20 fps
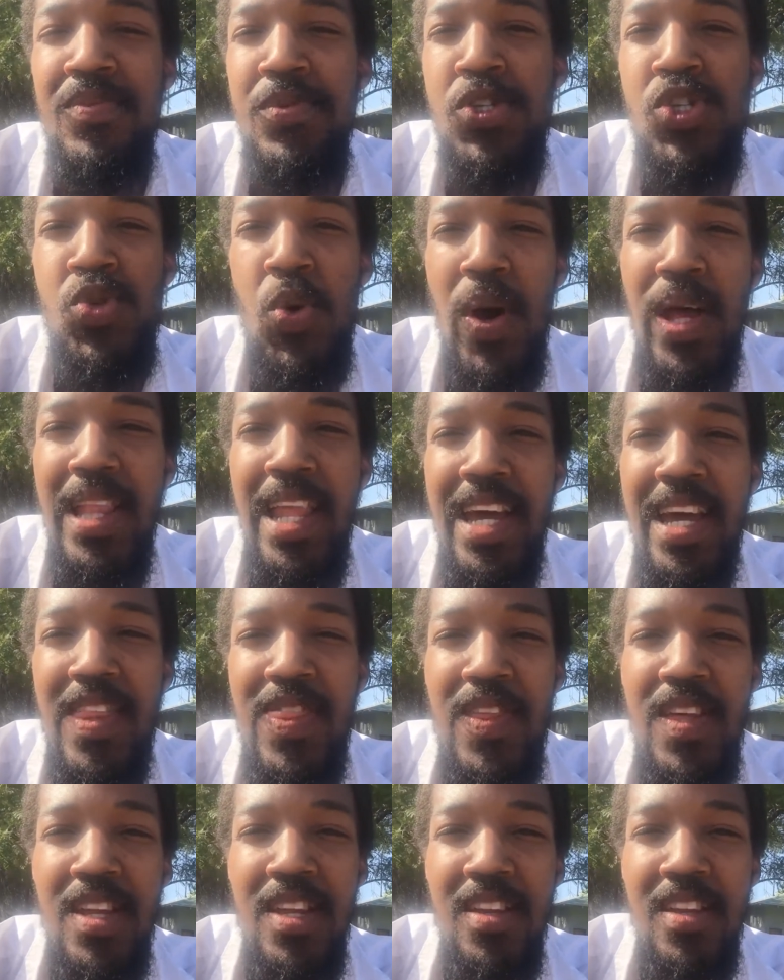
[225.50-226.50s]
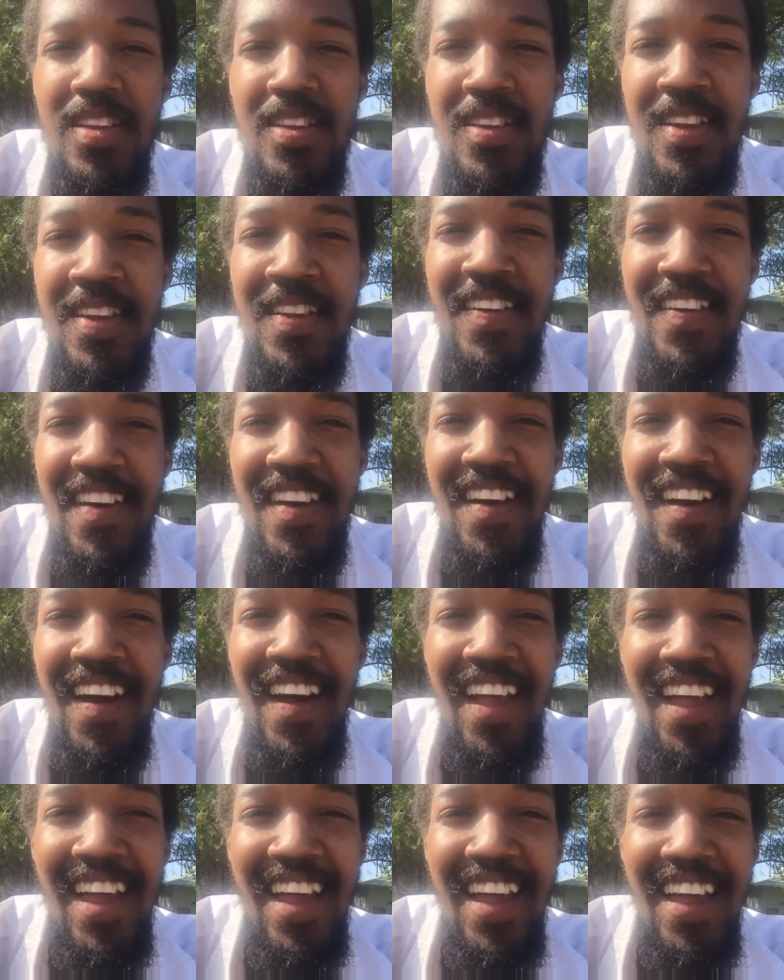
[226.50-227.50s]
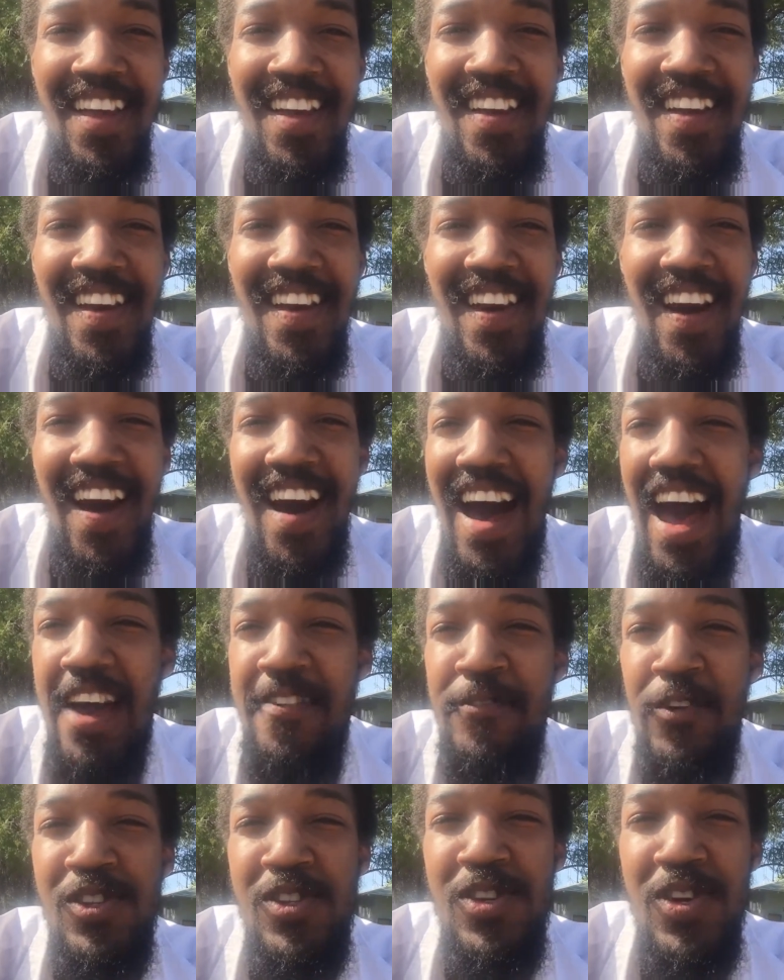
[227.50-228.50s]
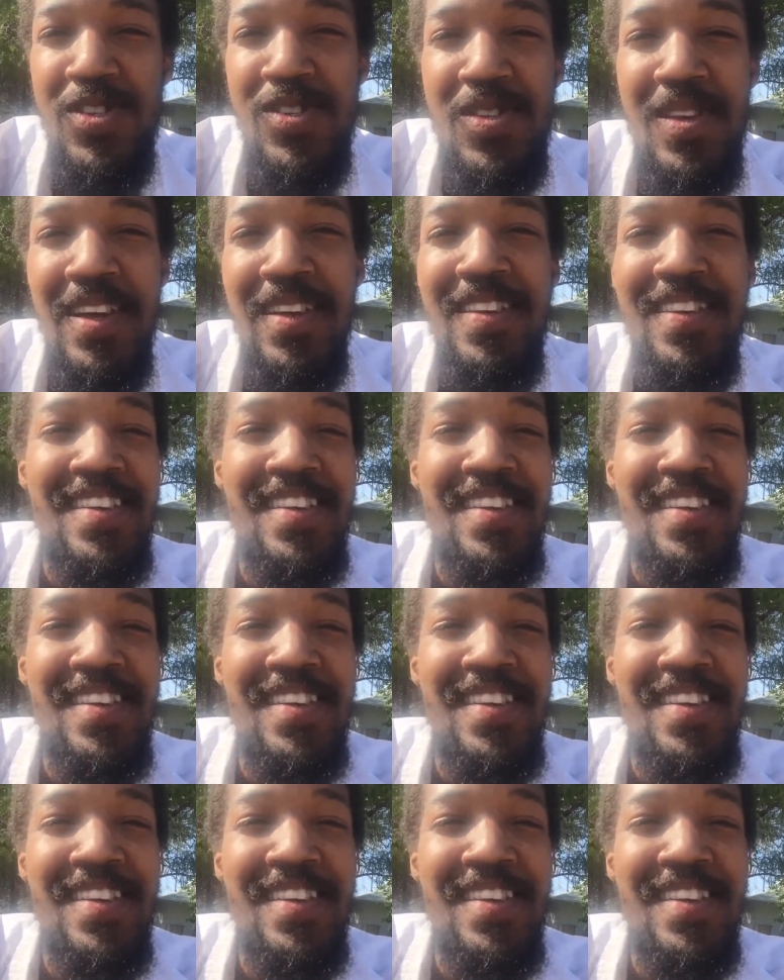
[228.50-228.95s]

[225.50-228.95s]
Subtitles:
soy lecithin, high fructose.